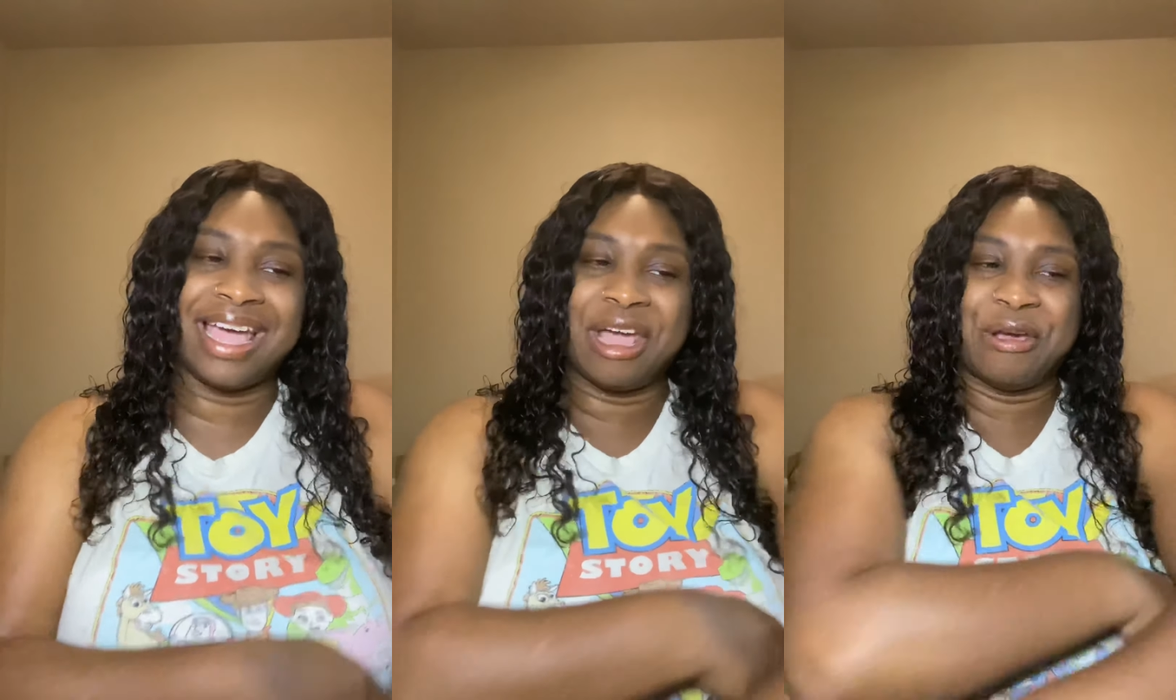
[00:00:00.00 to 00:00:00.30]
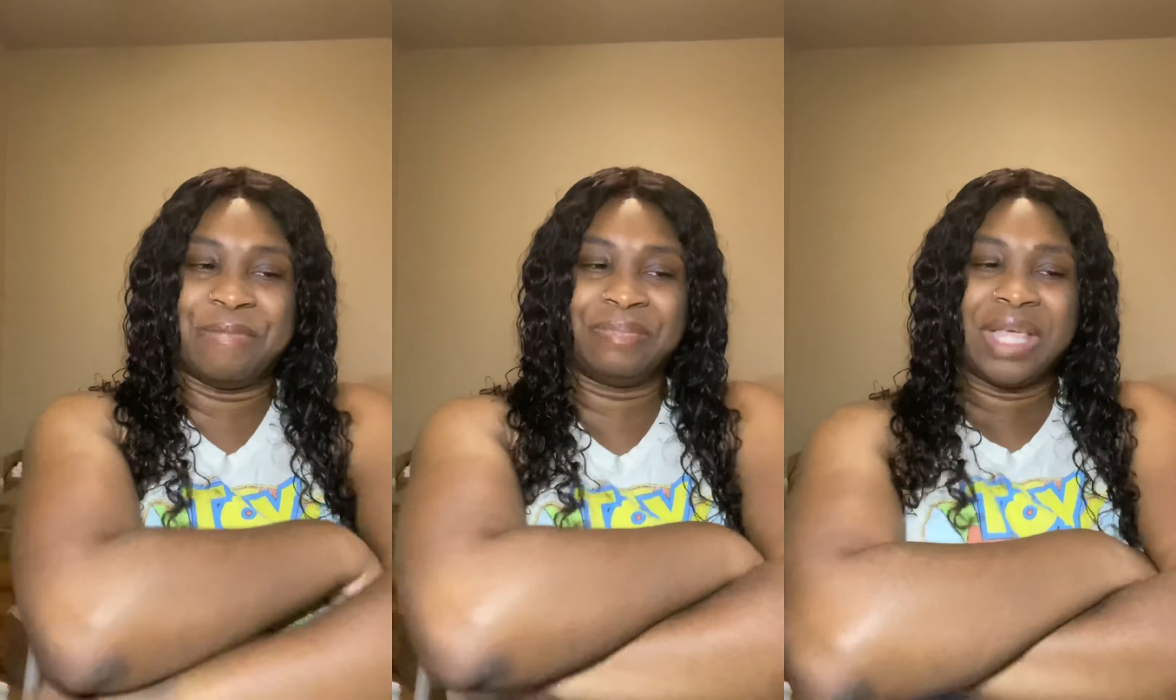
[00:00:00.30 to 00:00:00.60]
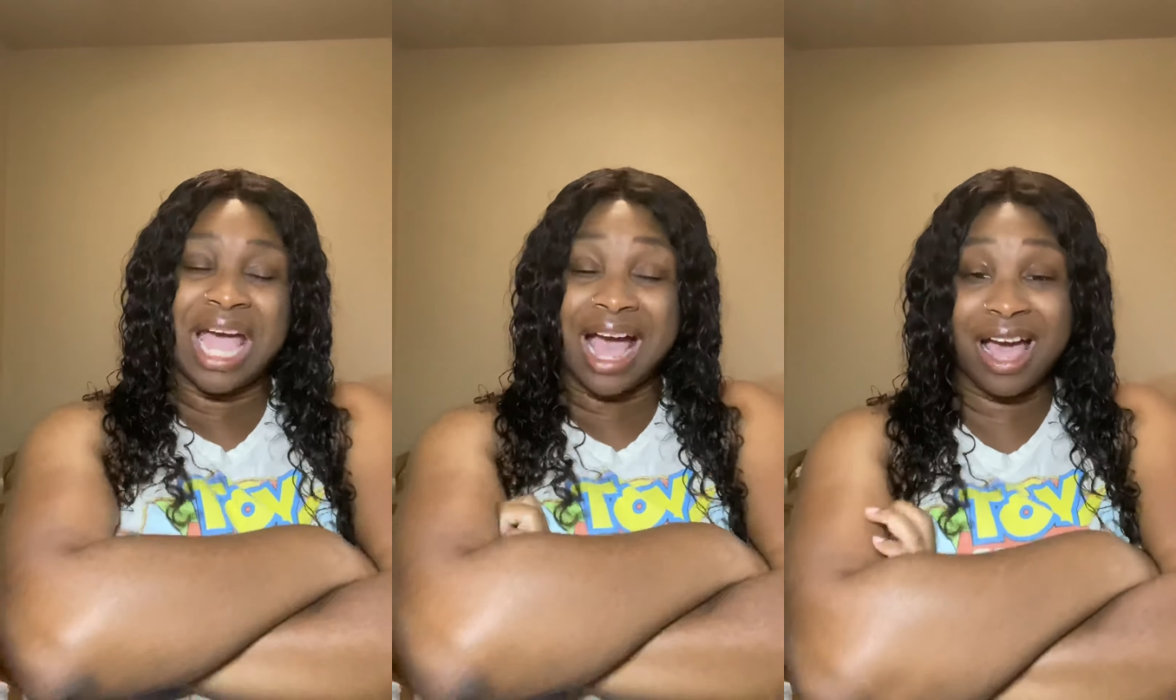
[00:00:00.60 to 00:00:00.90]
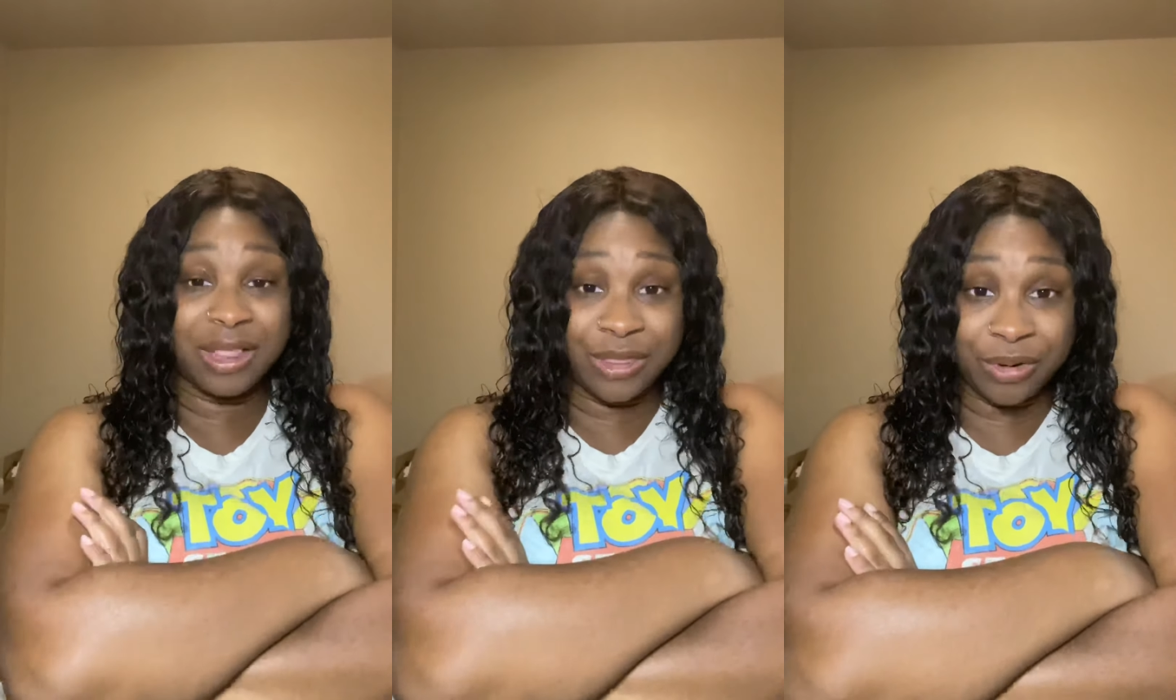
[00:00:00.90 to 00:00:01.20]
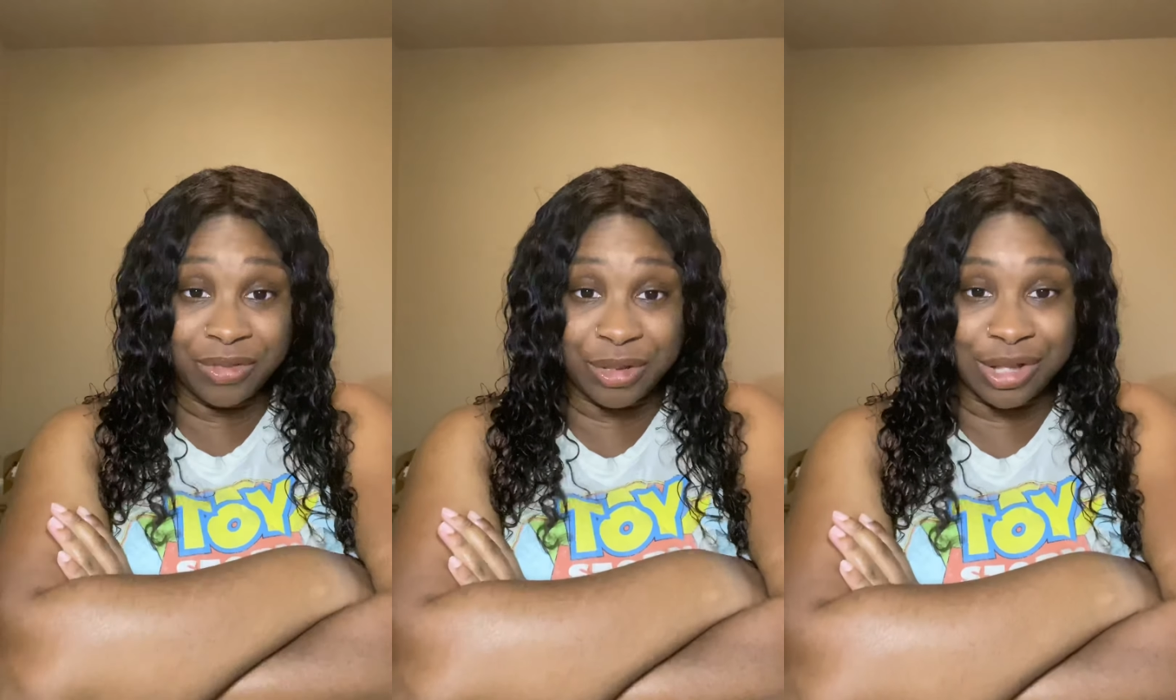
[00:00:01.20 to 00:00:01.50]
and I
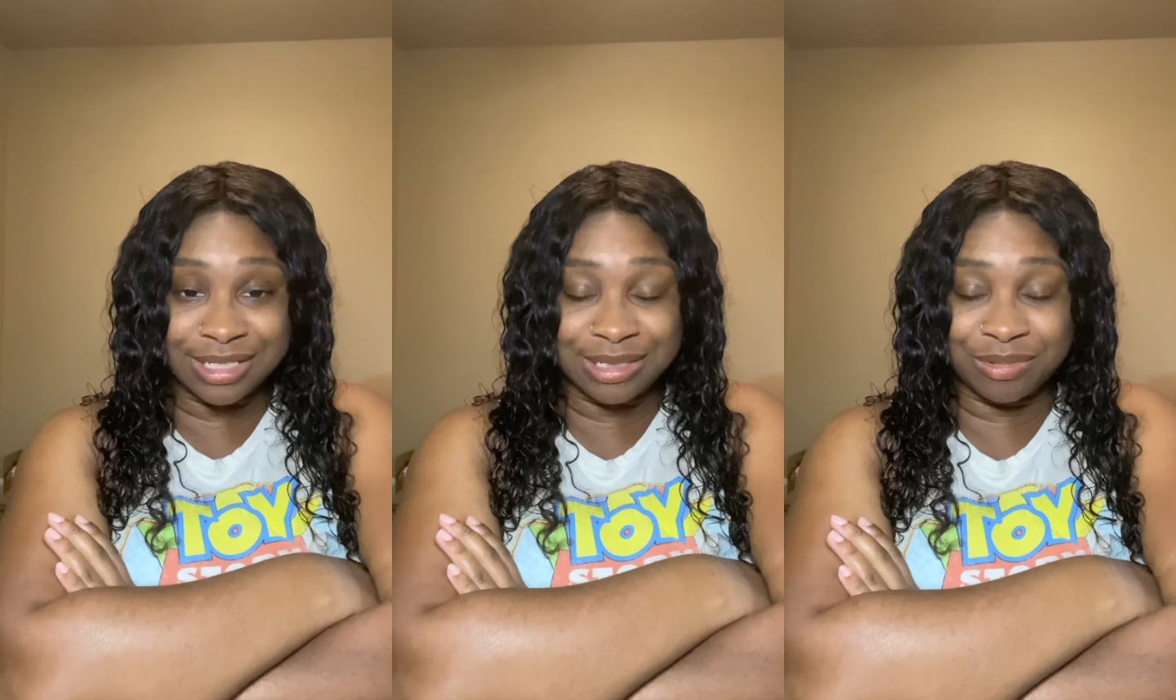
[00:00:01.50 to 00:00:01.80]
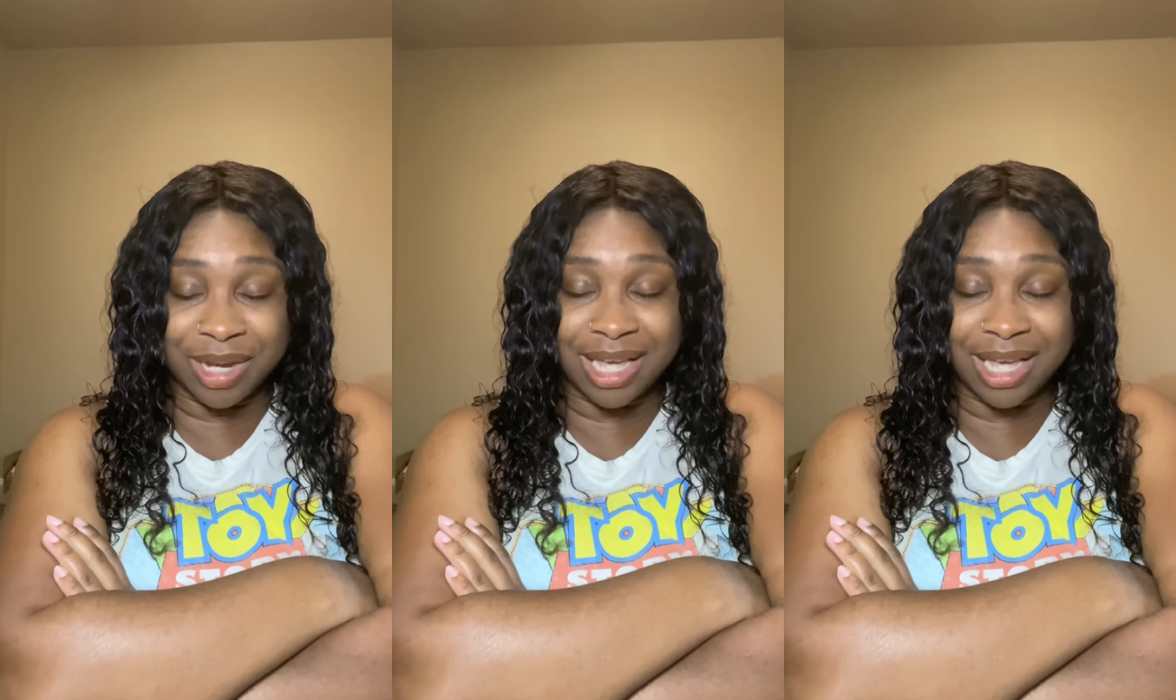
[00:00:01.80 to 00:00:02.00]
threw the glosses away,